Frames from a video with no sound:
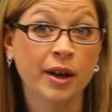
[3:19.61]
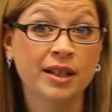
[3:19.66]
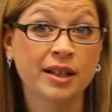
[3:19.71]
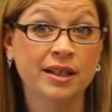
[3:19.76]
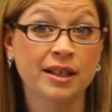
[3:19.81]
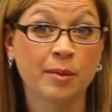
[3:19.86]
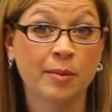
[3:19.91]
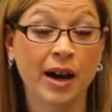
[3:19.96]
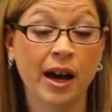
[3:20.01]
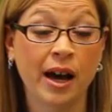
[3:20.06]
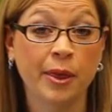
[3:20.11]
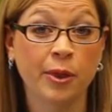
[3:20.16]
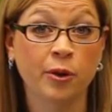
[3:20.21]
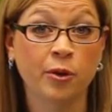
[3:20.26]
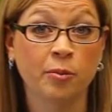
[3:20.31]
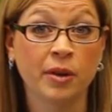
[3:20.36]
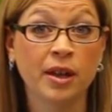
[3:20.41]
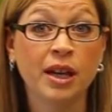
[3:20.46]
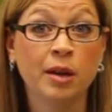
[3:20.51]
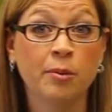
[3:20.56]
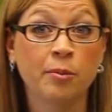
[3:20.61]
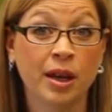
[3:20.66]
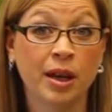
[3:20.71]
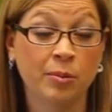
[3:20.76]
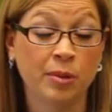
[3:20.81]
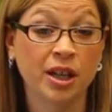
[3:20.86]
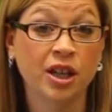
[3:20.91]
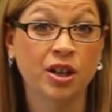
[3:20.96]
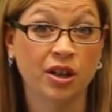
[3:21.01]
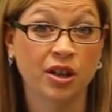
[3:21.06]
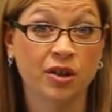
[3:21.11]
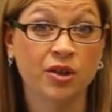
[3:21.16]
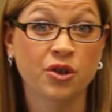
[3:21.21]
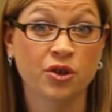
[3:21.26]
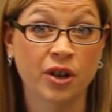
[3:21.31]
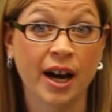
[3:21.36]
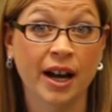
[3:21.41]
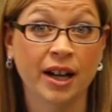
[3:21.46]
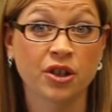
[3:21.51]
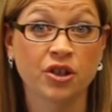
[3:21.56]
to the bathroom may be a good
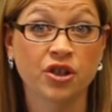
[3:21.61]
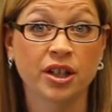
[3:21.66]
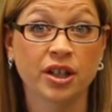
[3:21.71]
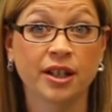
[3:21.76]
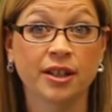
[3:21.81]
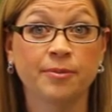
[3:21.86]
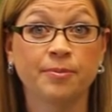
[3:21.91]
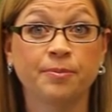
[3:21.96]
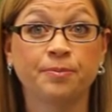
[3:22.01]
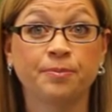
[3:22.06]
strategy.